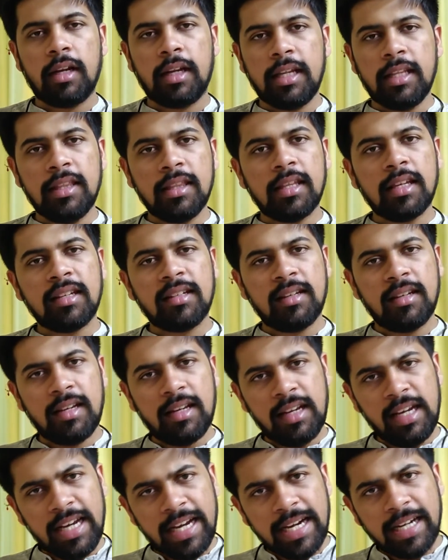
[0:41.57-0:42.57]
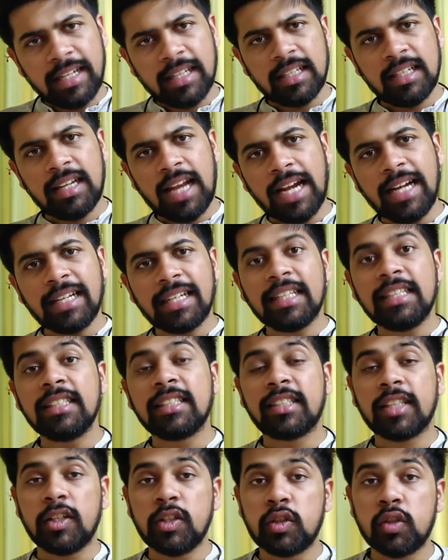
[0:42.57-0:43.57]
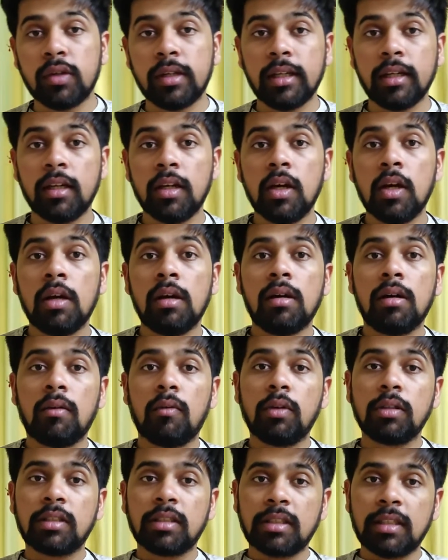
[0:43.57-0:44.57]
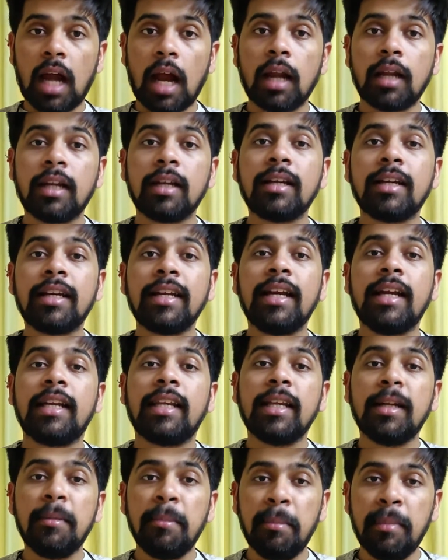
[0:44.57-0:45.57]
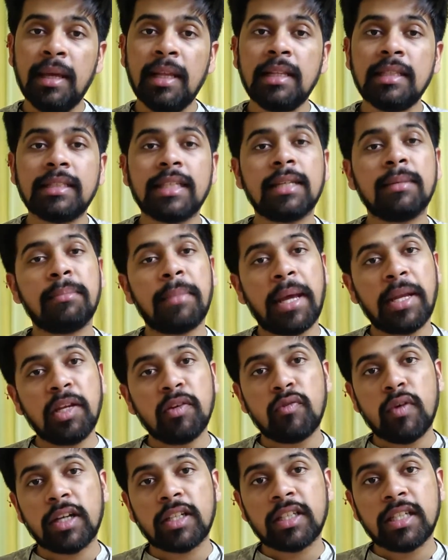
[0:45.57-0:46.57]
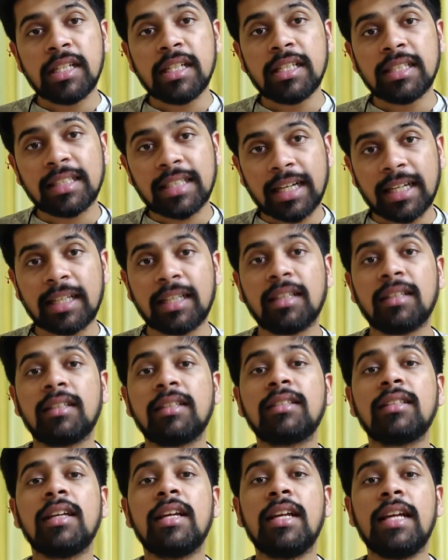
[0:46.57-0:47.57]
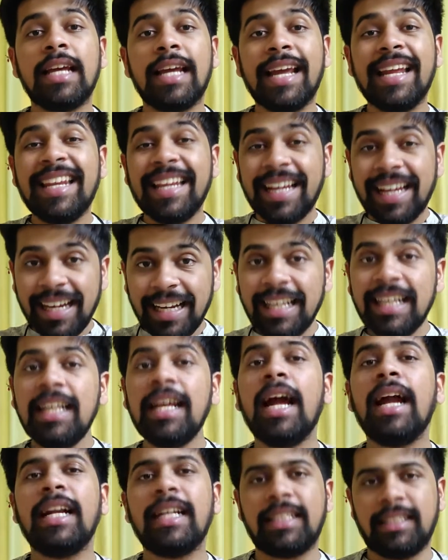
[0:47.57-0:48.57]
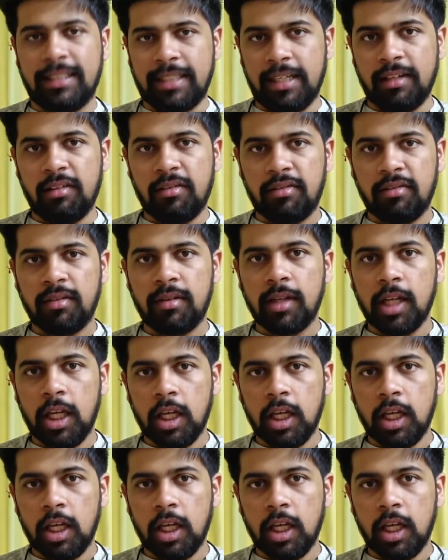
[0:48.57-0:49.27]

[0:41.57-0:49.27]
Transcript: in the late 19th century was started creating mills and manufacturing sectors in India itself.